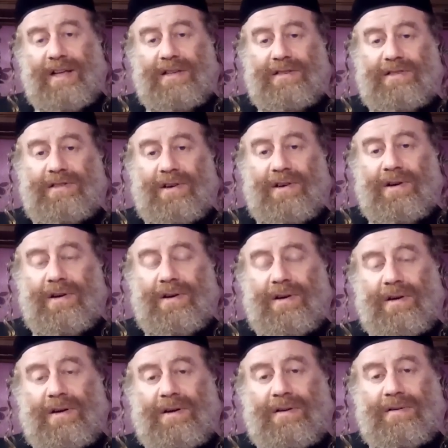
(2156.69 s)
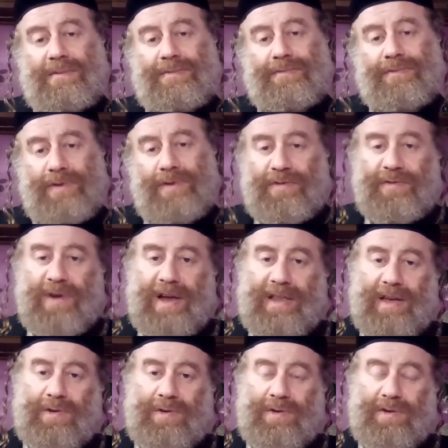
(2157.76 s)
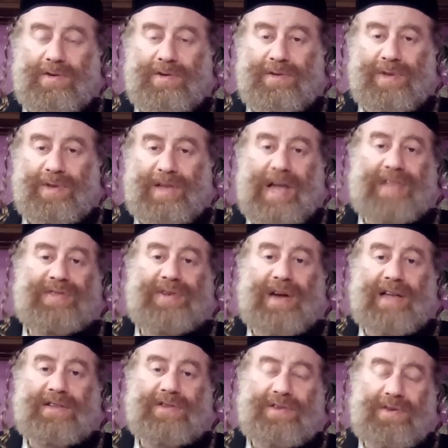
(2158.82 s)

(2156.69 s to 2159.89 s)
So your father could, could be not right,